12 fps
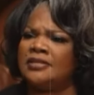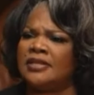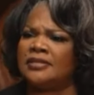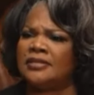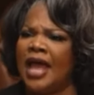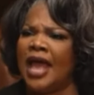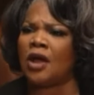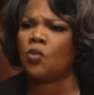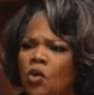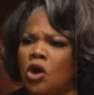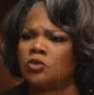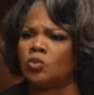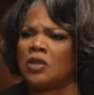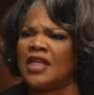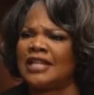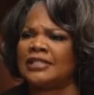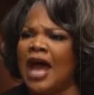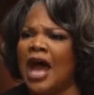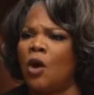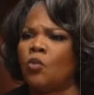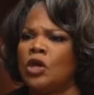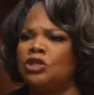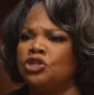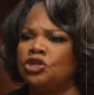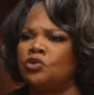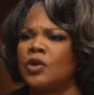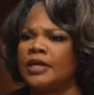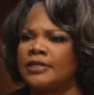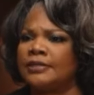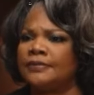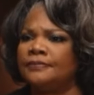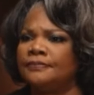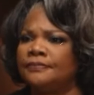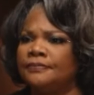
and his exact words were, that's how we do it.